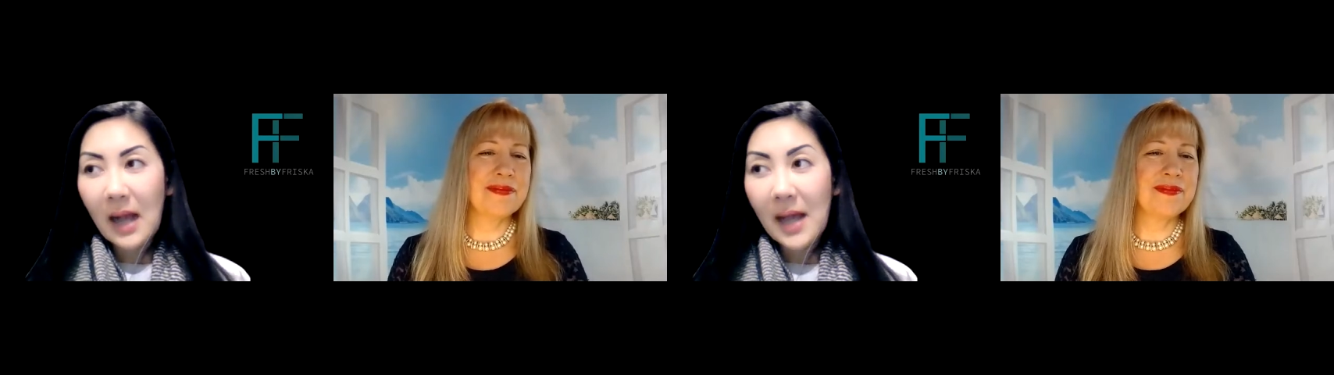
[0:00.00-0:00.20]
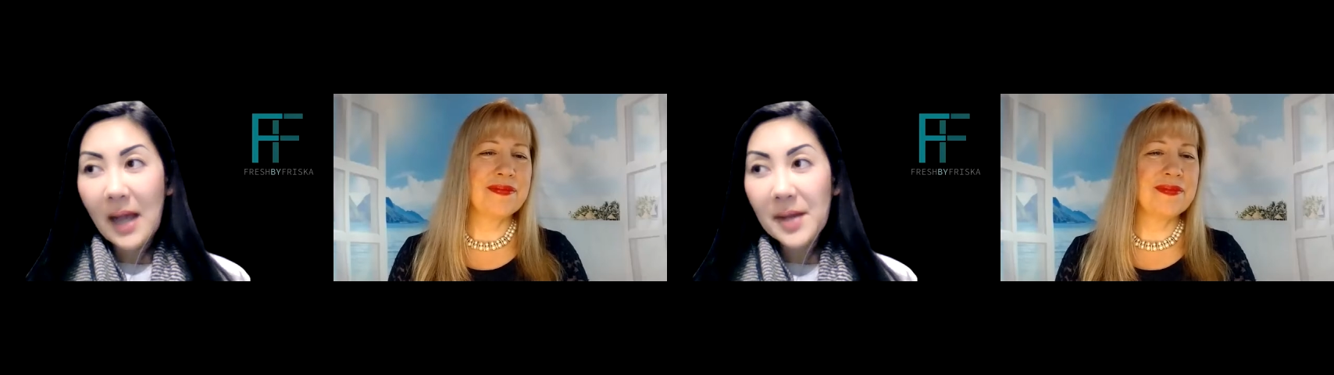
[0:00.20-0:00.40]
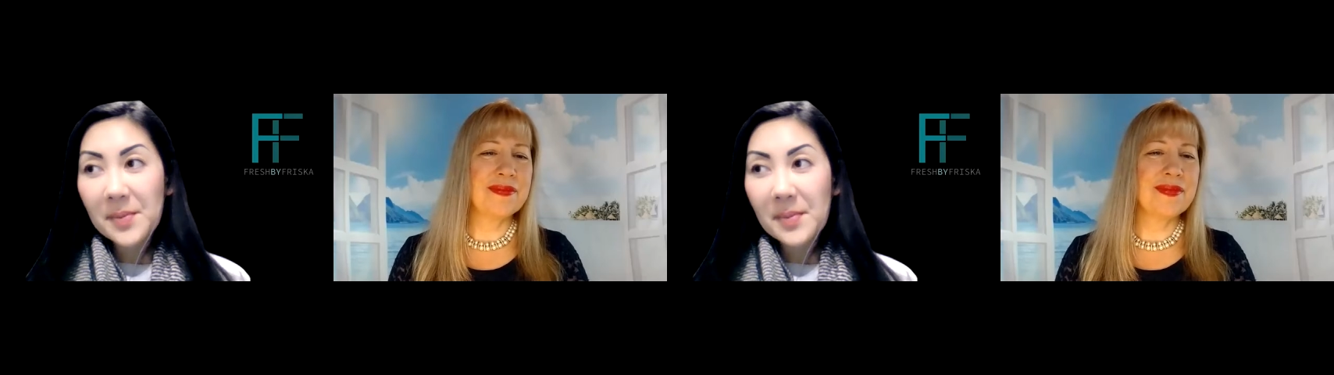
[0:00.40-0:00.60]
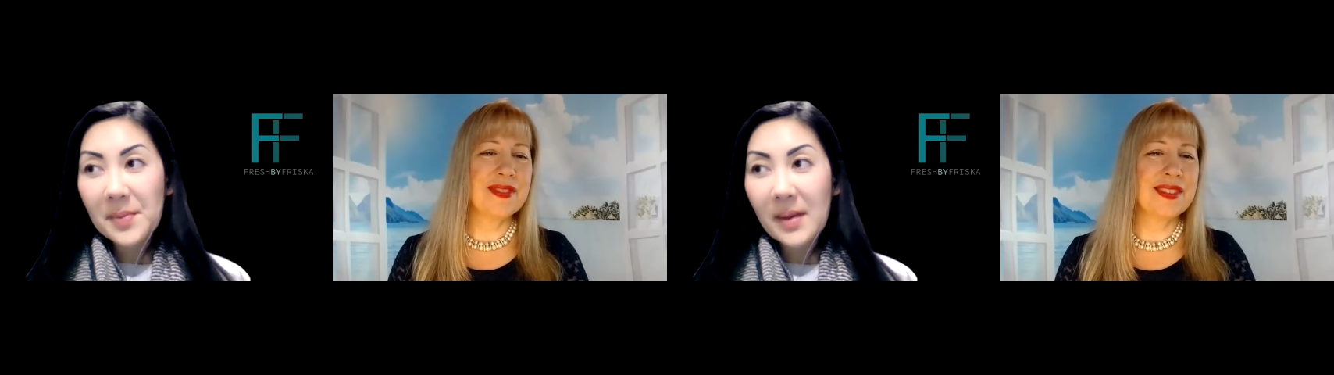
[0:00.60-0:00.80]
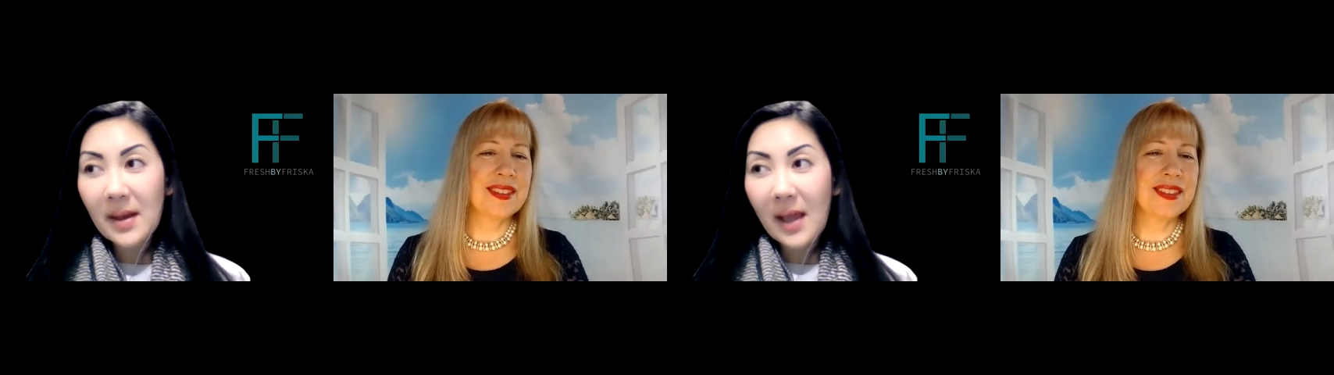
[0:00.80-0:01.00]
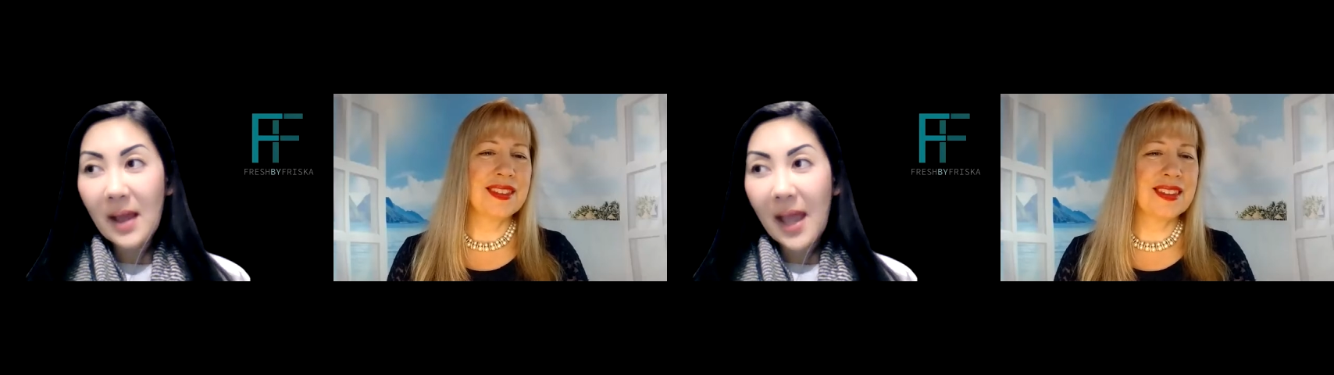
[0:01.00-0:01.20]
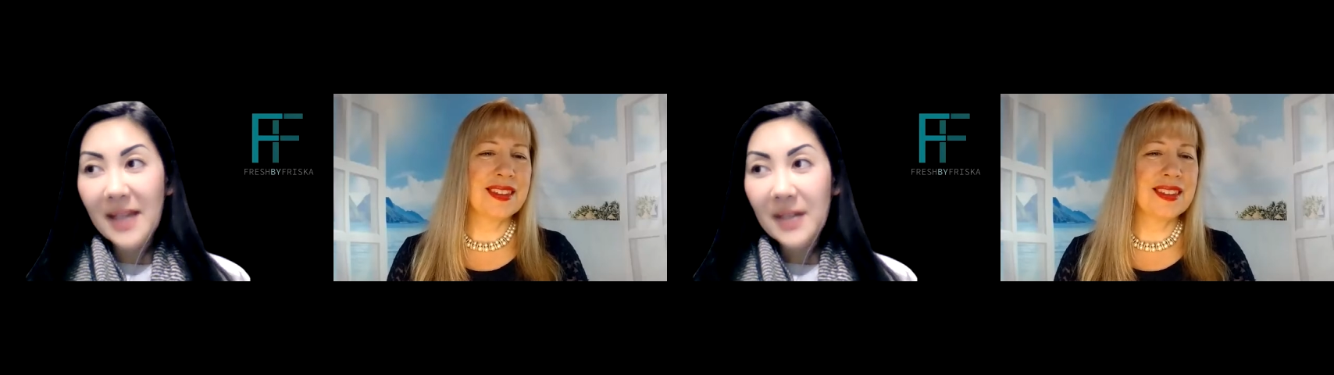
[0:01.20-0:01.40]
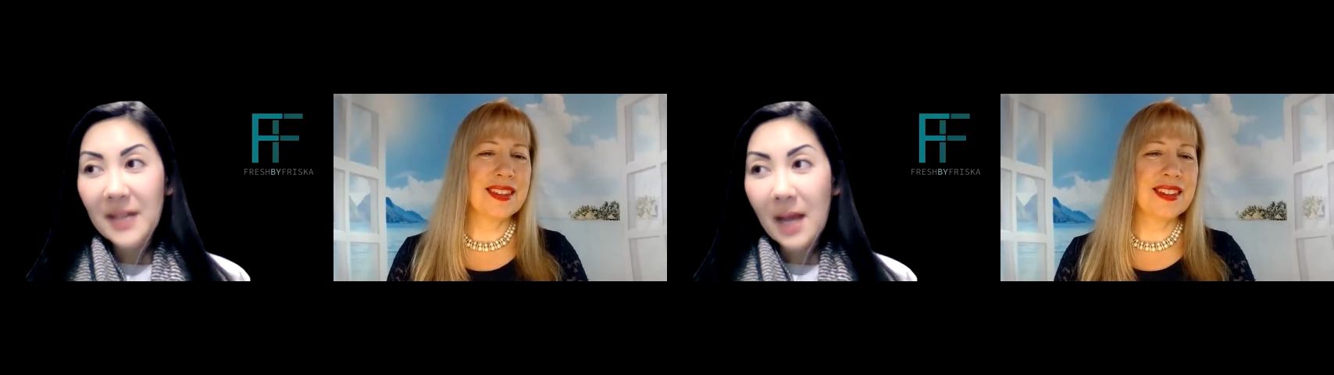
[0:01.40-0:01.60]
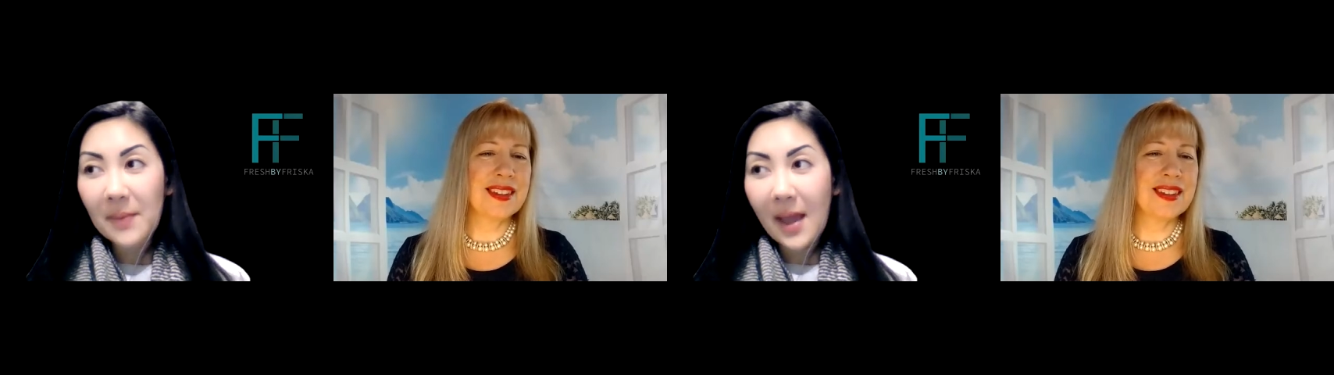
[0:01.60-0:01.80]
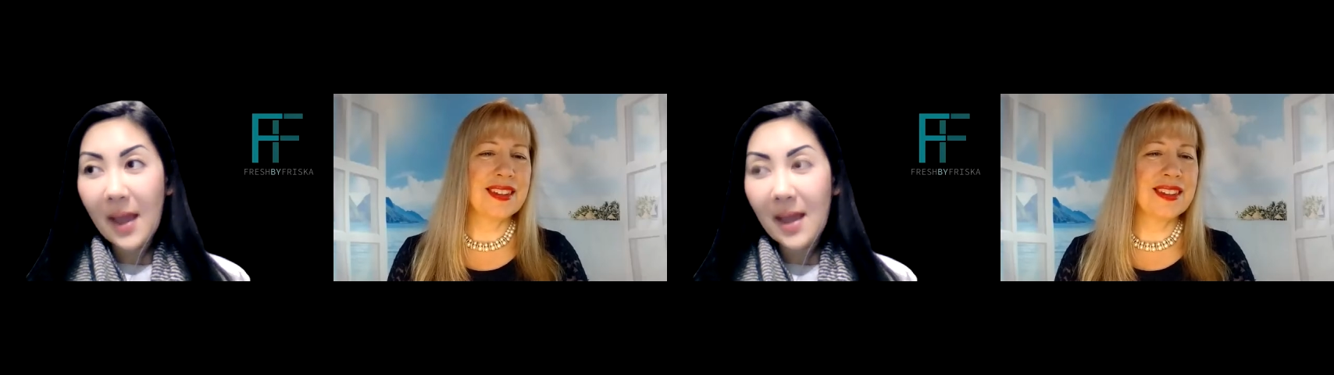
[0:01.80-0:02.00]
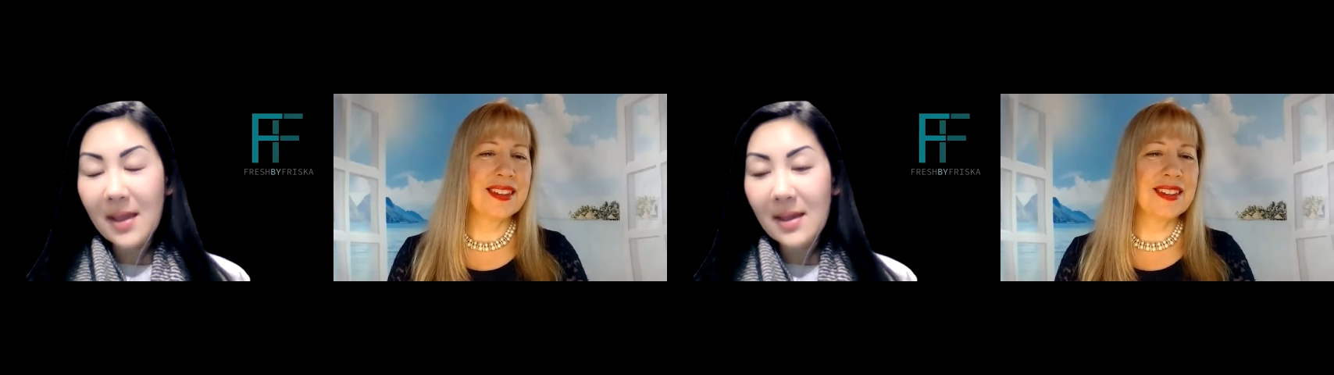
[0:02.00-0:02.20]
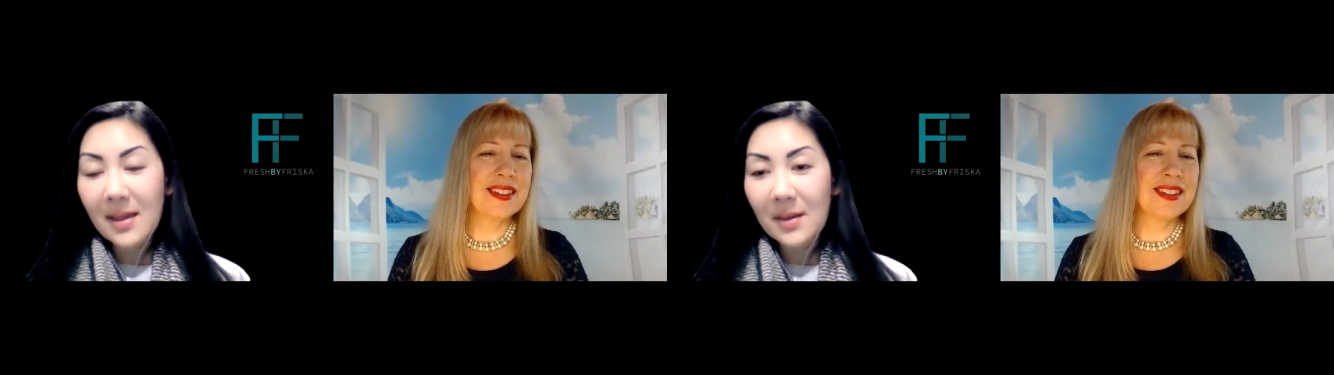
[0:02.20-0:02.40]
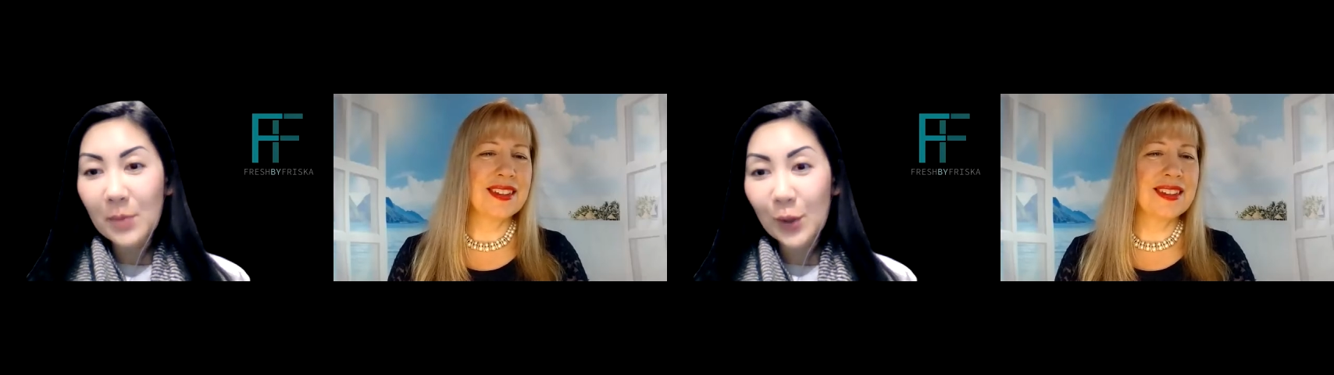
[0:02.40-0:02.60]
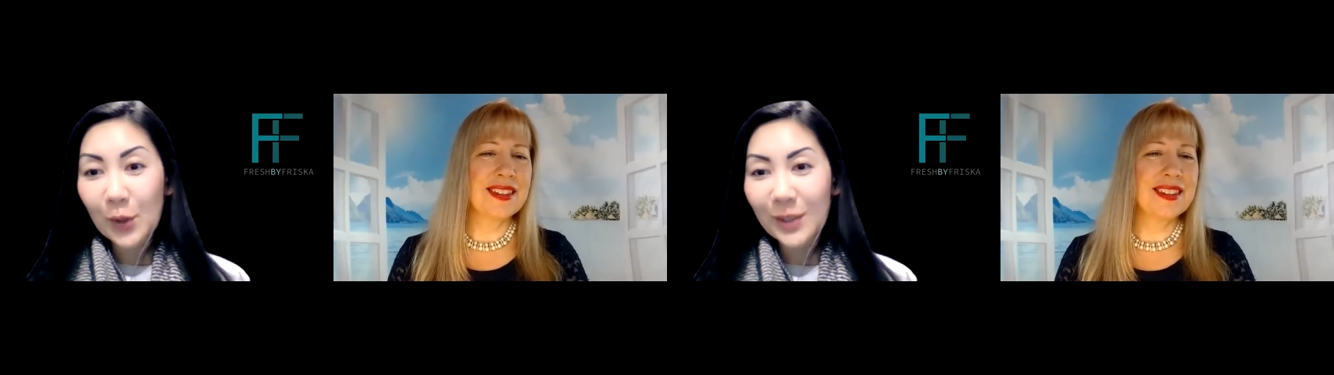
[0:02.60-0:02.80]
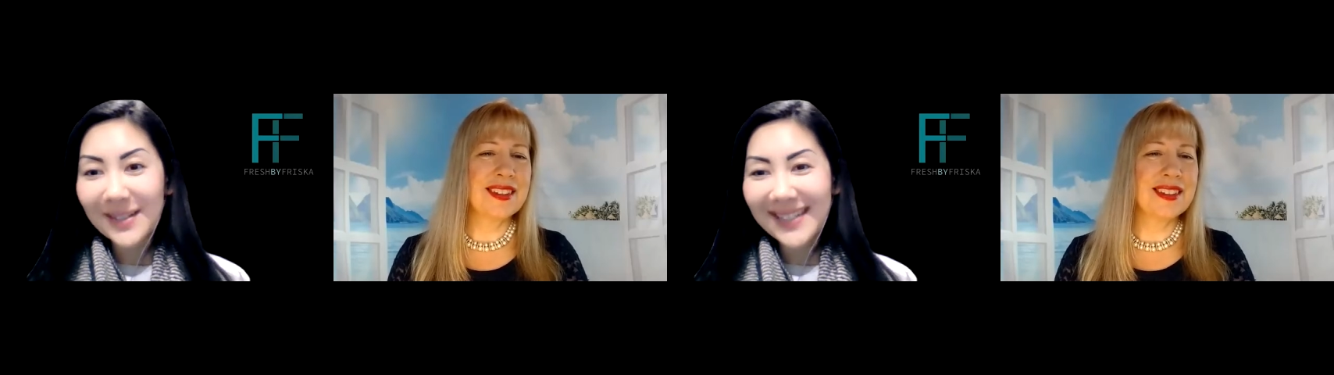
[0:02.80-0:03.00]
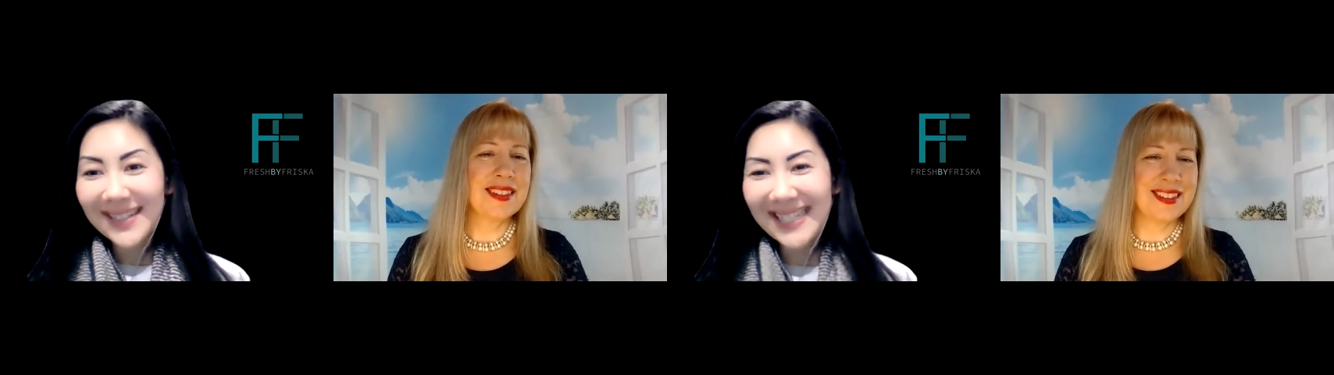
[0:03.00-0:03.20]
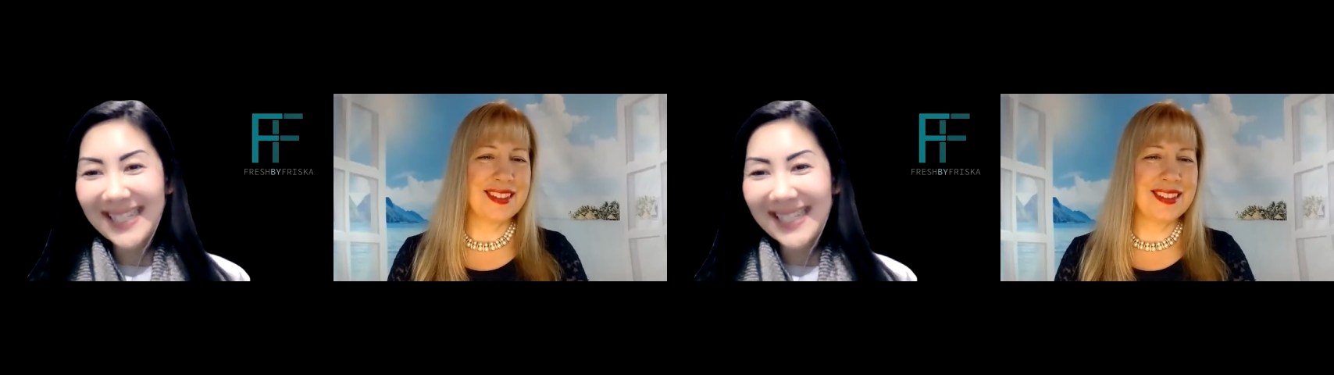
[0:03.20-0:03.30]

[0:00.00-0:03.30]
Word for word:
Speaker 1: I'm a type A person